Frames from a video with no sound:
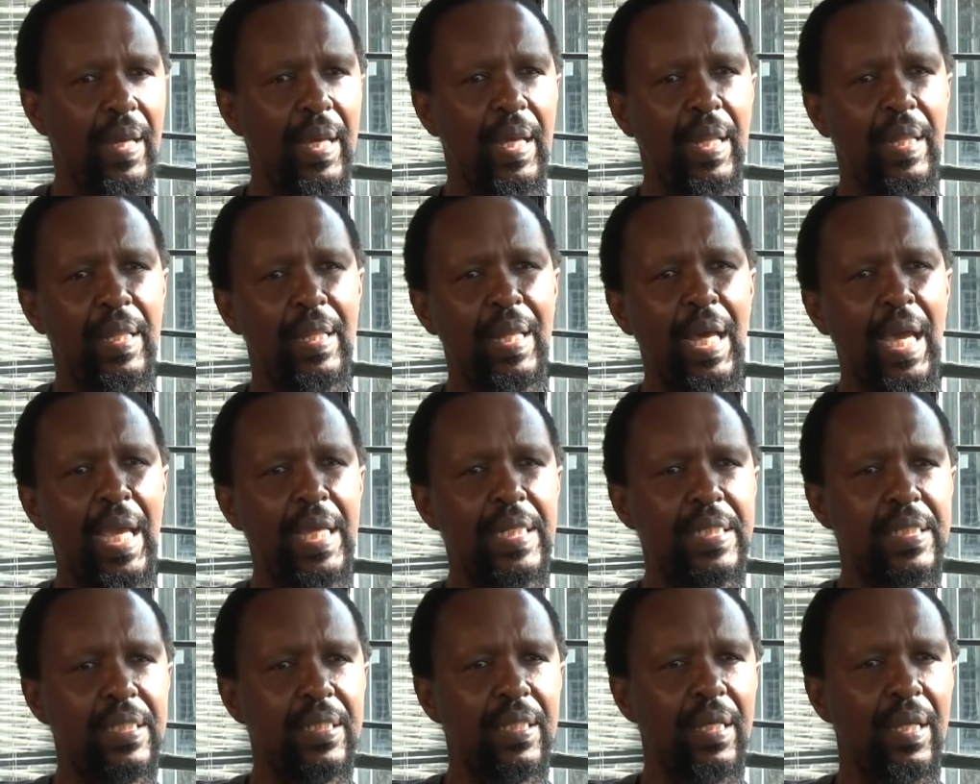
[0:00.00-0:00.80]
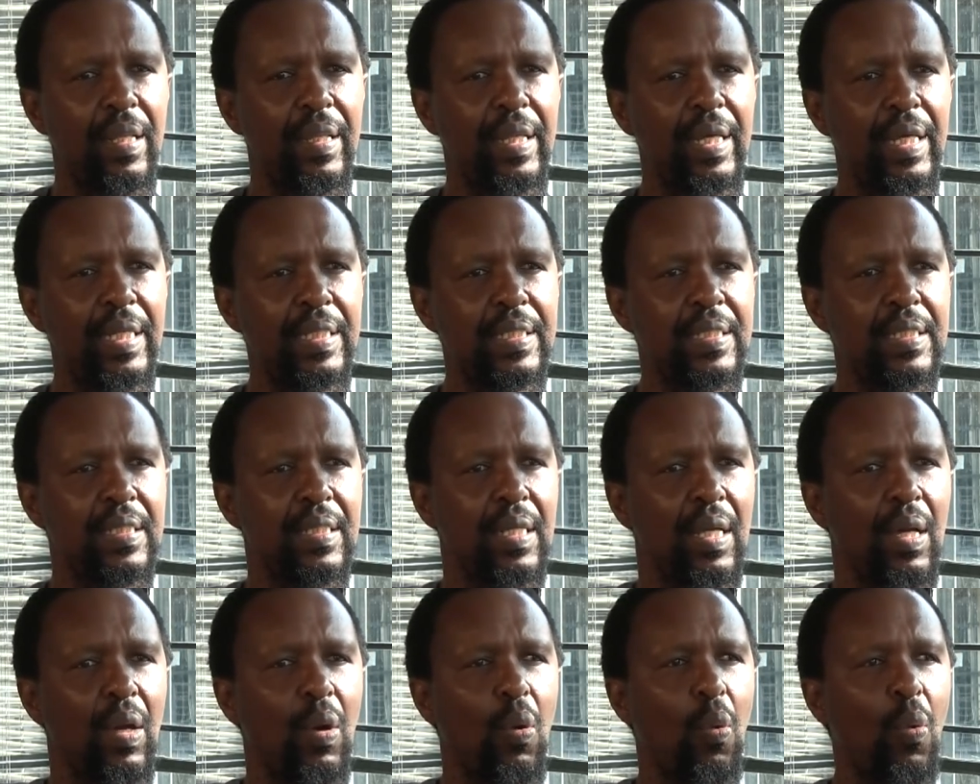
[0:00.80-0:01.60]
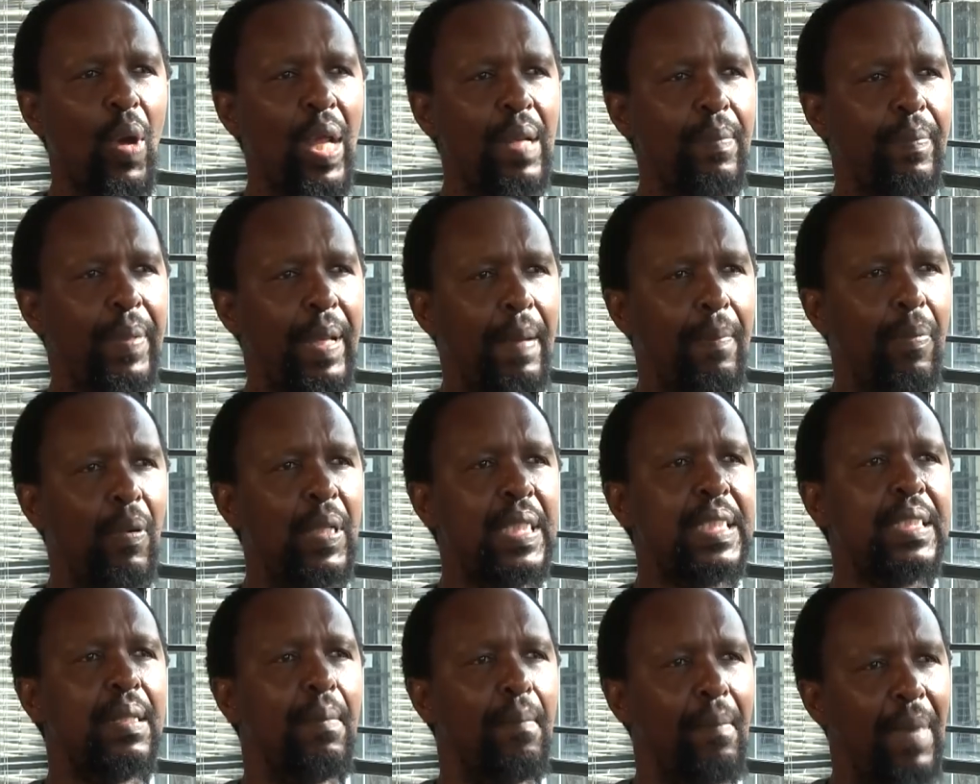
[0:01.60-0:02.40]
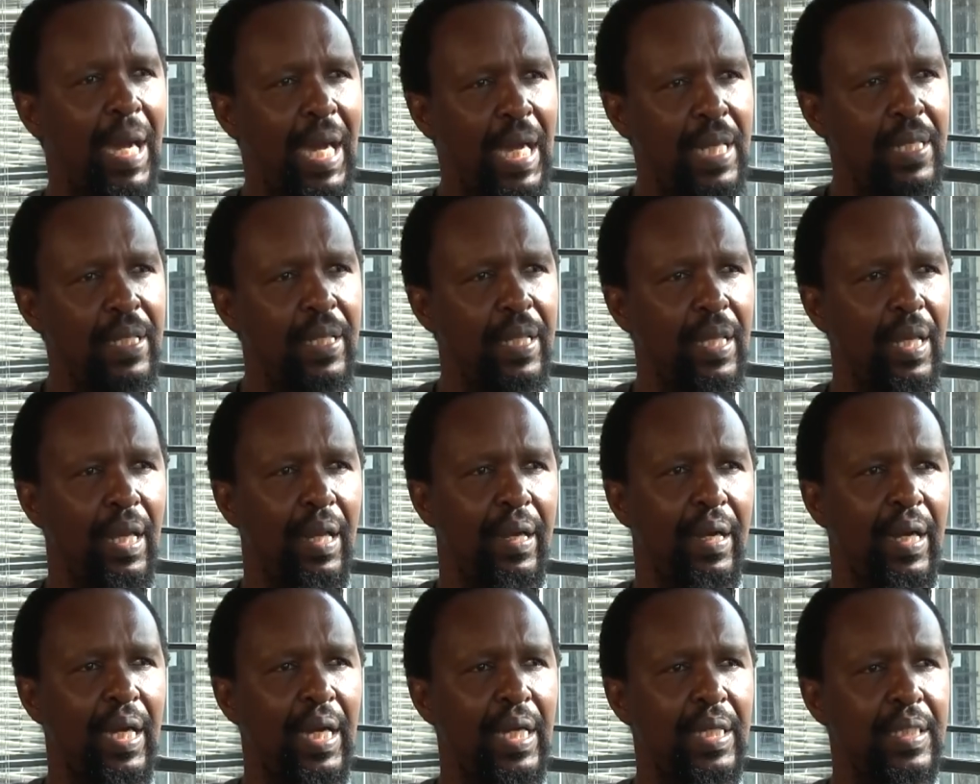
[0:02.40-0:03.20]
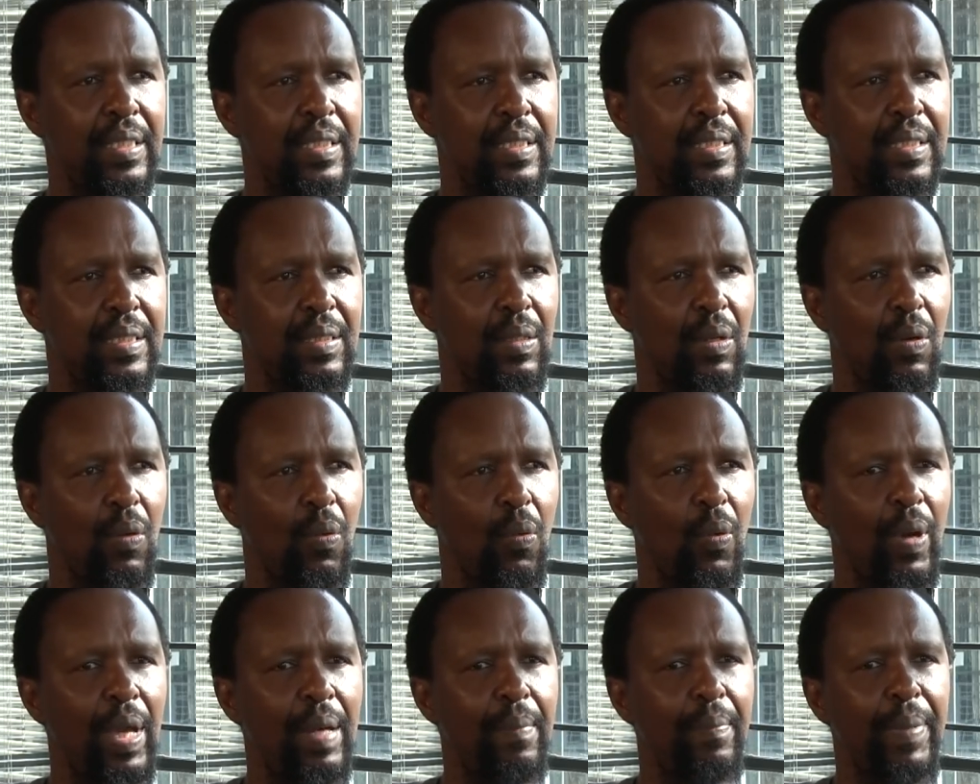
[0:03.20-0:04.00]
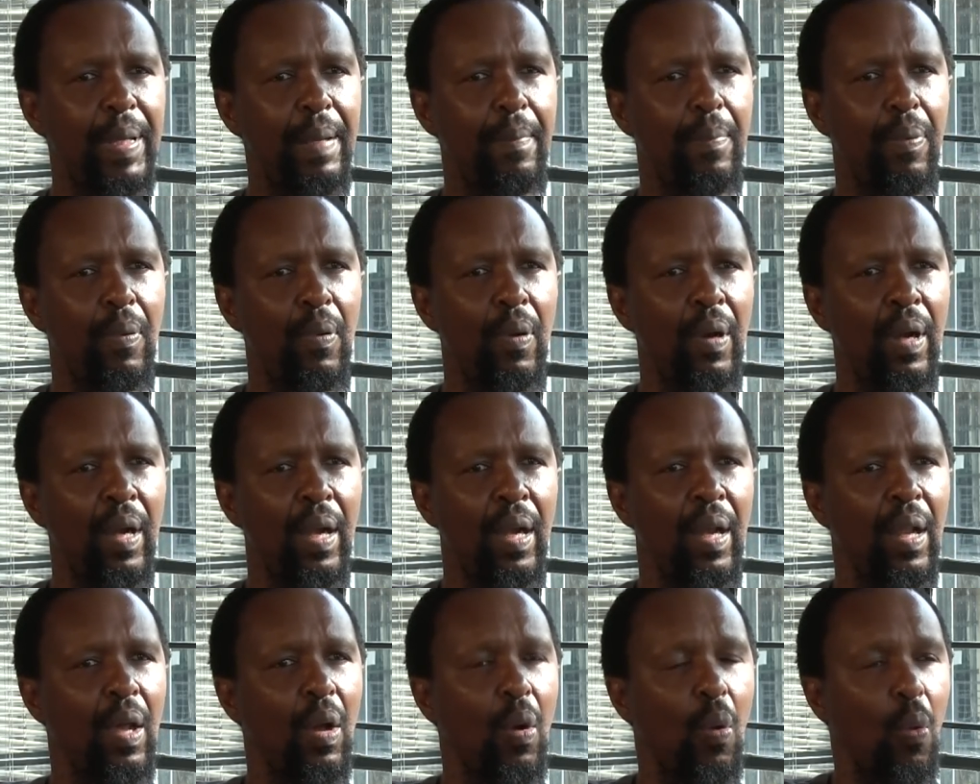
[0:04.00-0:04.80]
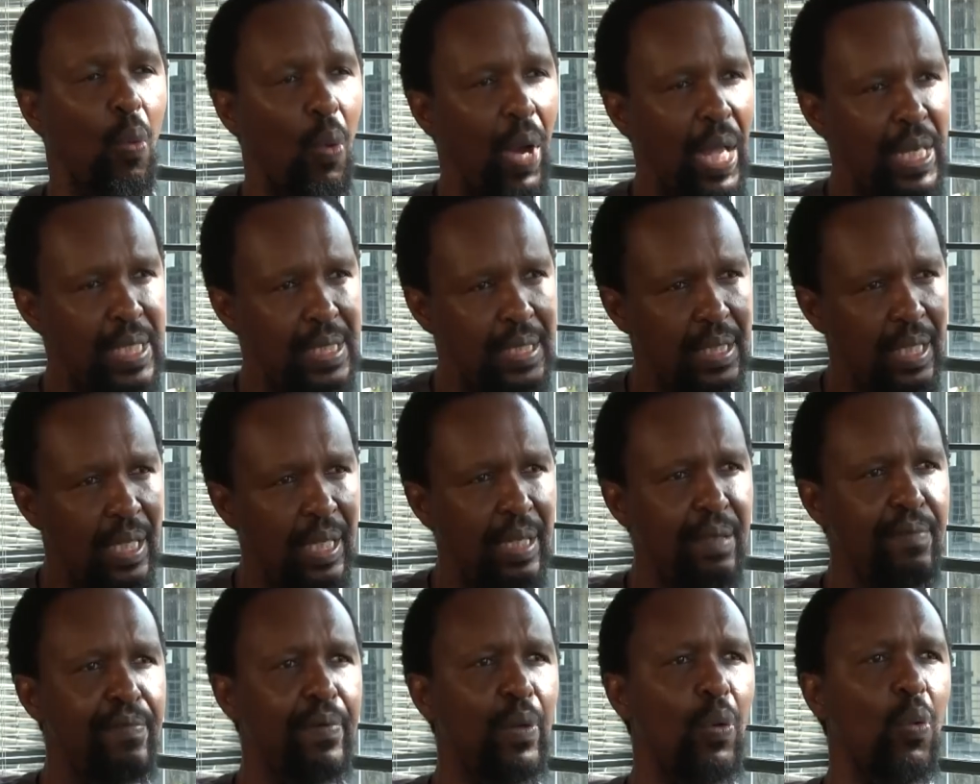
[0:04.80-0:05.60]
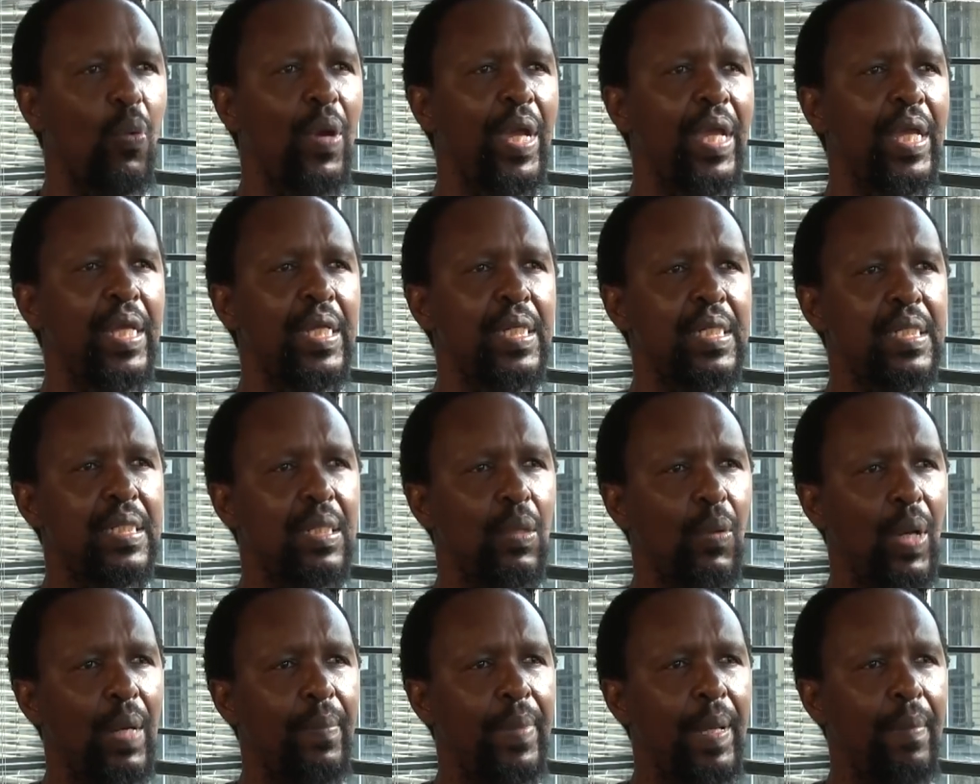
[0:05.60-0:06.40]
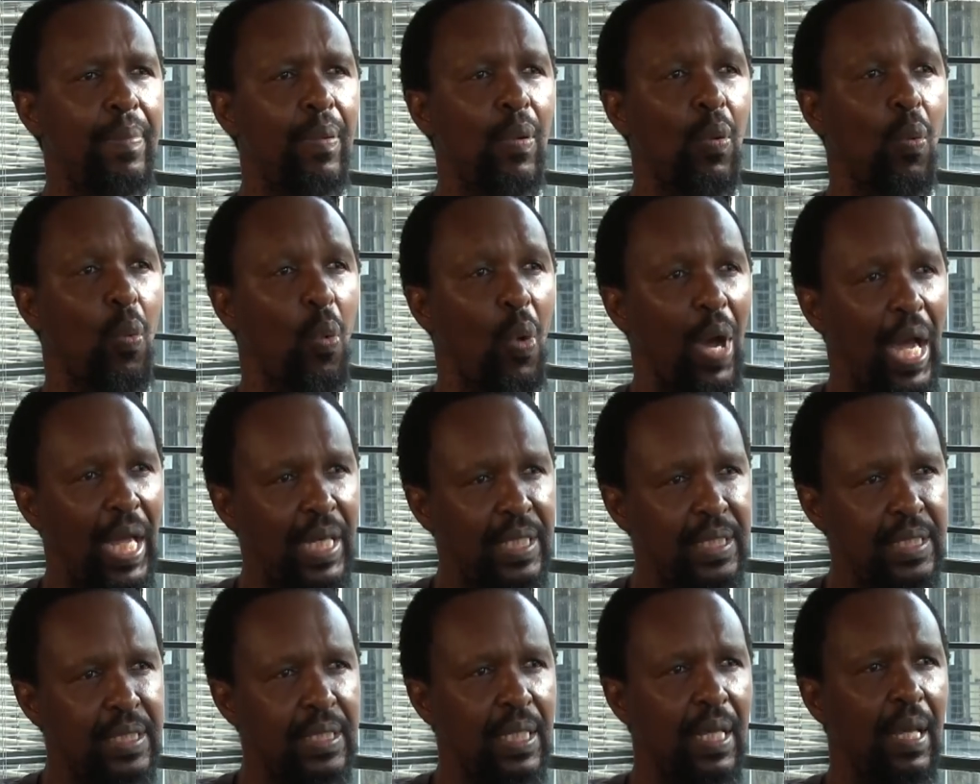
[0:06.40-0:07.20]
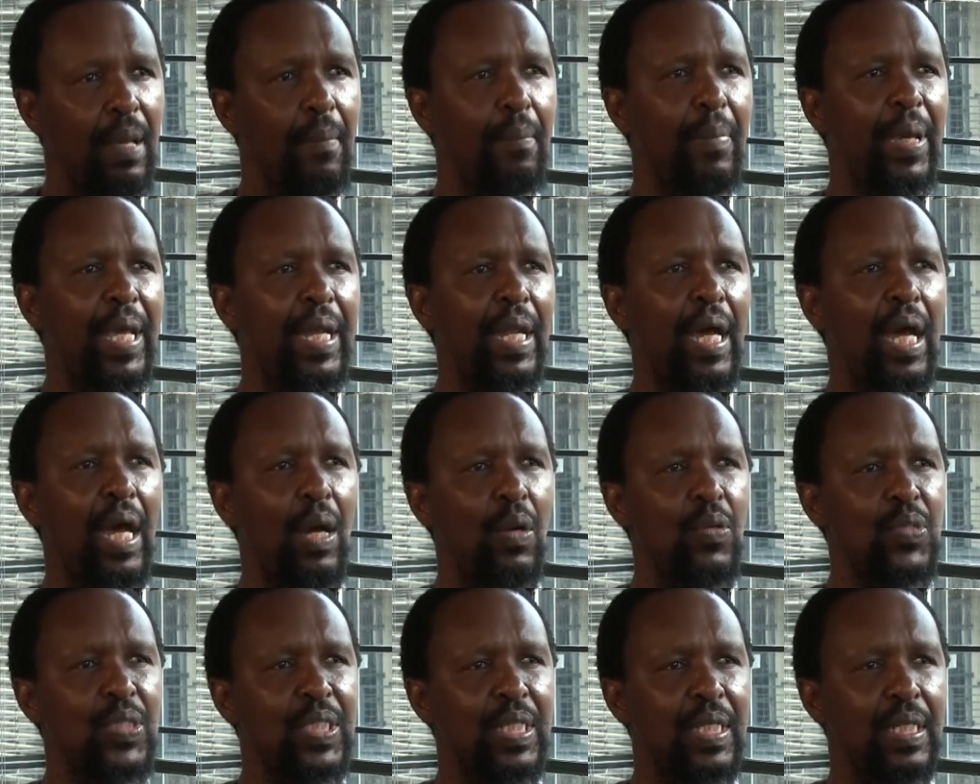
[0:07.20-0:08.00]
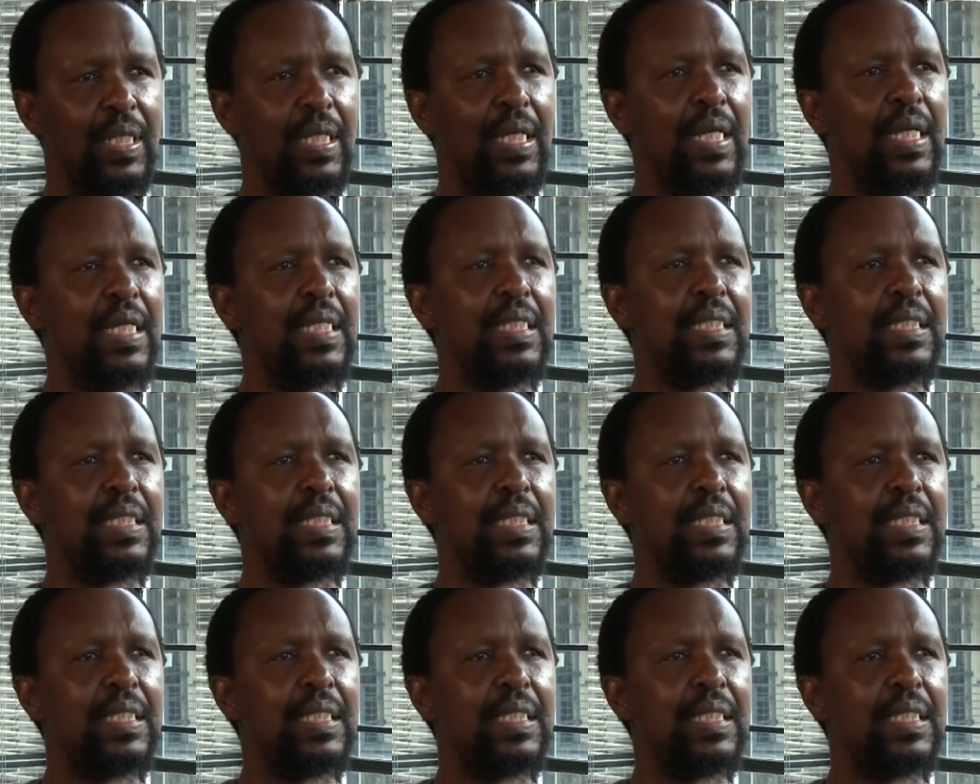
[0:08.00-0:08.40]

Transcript: And the idea that when people demand their rights, when people want a living wage, when people want better housing,